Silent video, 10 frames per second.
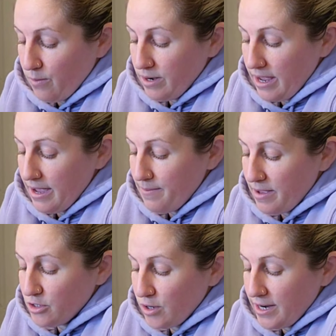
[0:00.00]
what I am
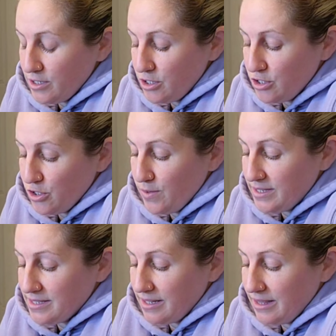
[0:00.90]
trying to do
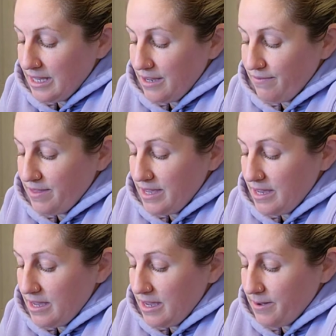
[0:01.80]
is to leave
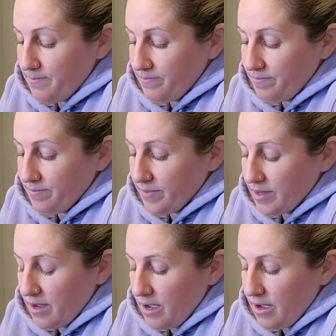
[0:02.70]
the,
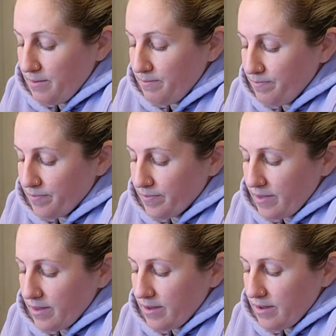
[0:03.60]

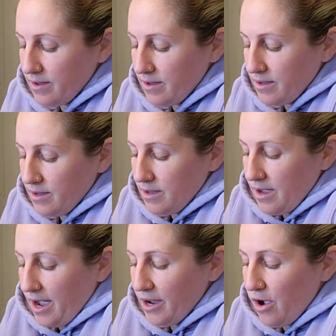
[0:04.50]

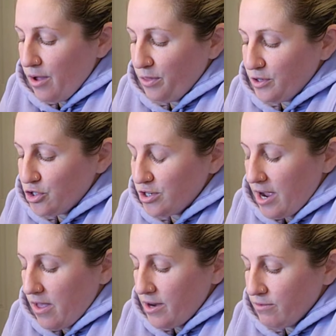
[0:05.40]
I call it the
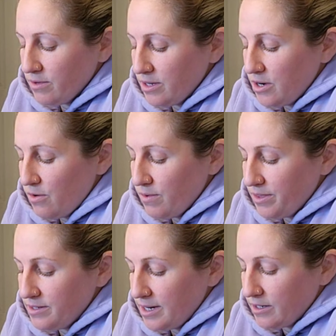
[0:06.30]
shell. I don't really know
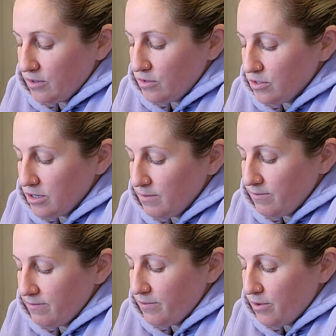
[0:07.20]
what the technical
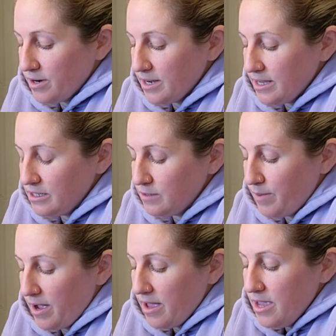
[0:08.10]
term for it is,
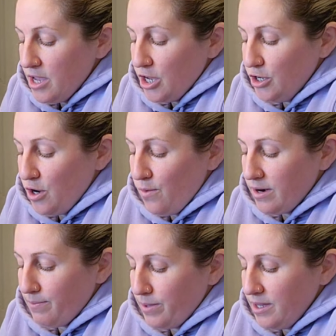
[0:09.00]
but you don't
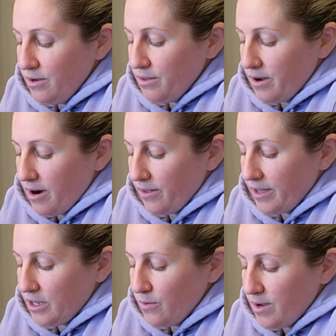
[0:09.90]
want to peel the
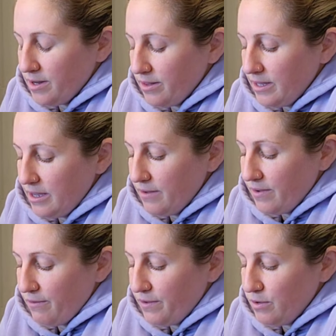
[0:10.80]
garlic. You want to
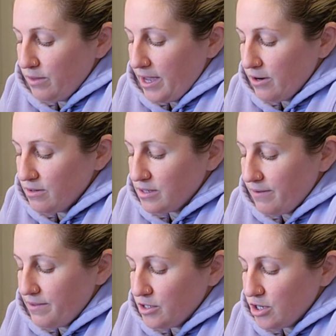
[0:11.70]
leave a few layers
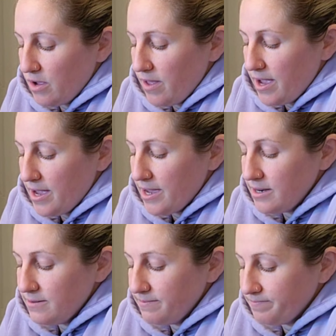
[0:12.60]
of the shell
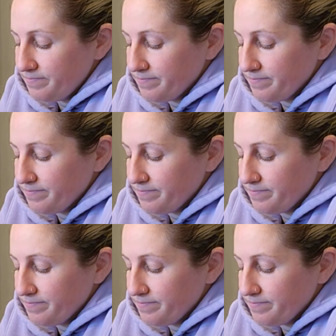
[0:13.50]
on.